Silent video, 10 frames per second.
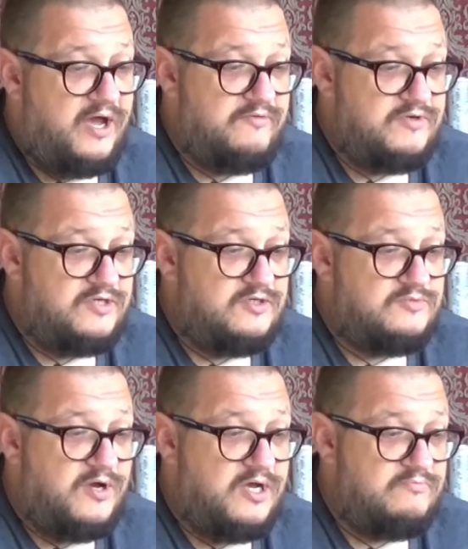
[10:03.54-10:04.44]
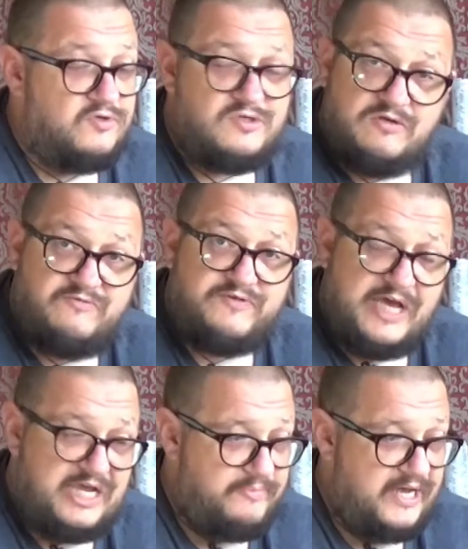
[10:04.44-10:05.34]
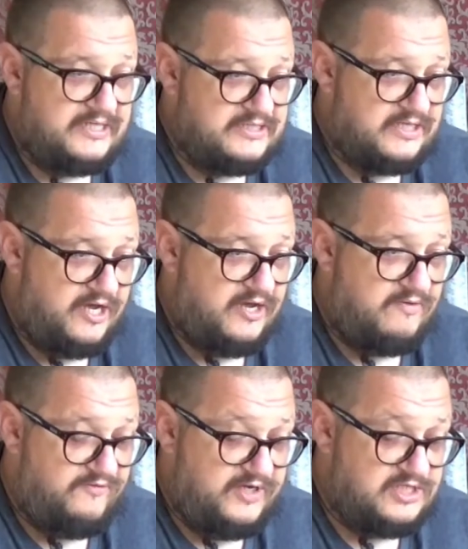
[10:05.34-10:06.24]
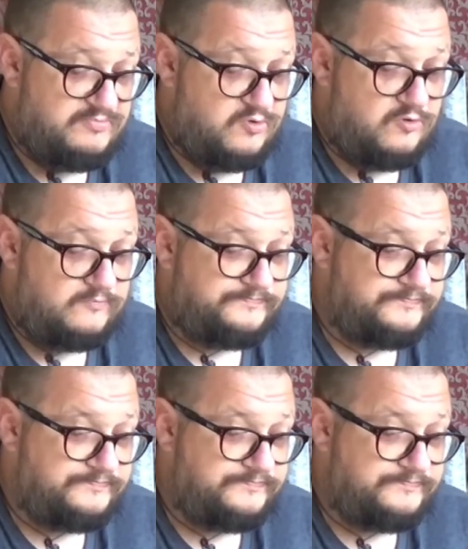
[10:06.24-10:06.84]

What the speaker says: will use my much loved Apex finger spool.